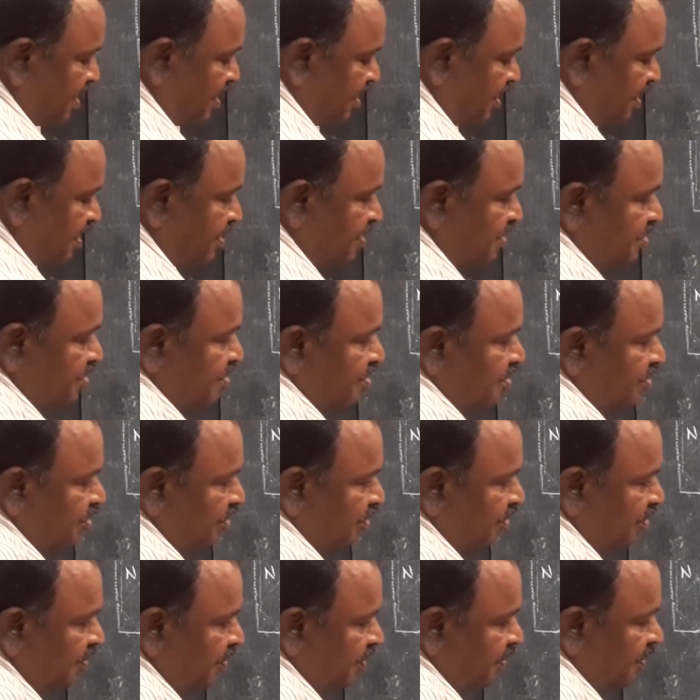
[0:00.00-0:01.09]

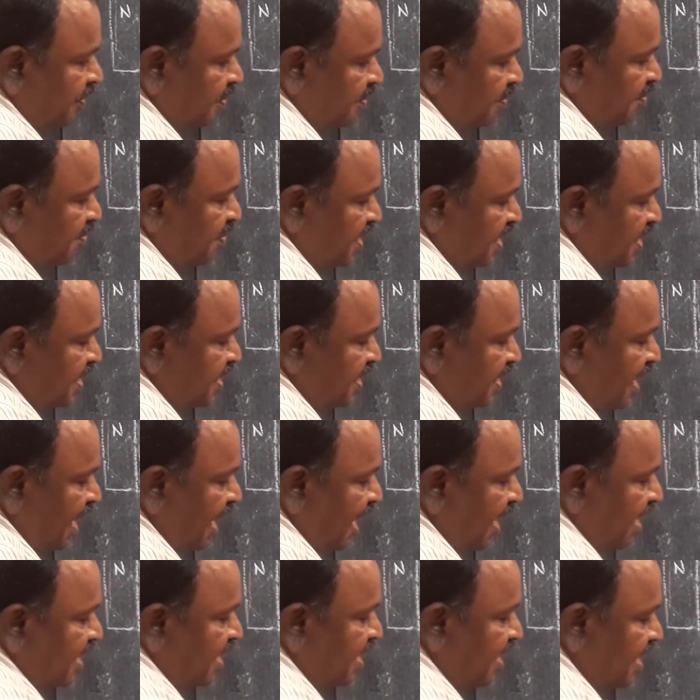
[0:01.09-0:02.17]
into
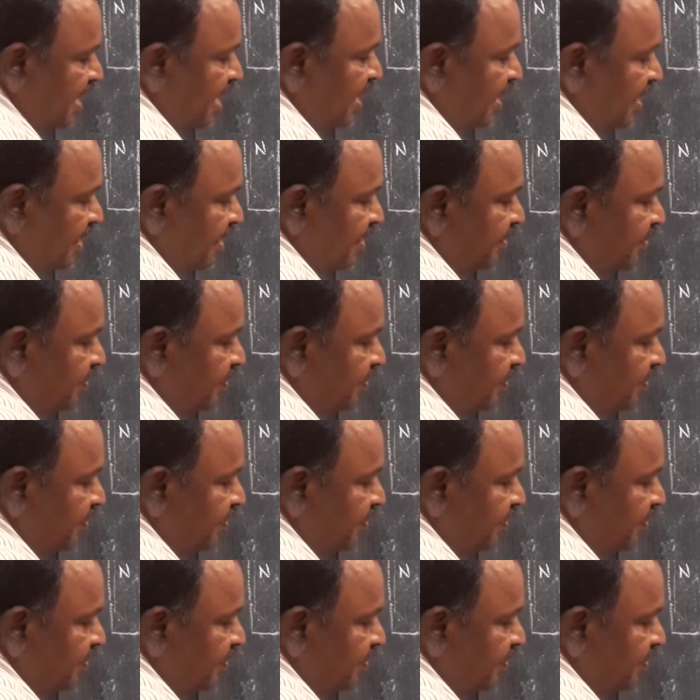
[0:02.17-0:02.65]
BIL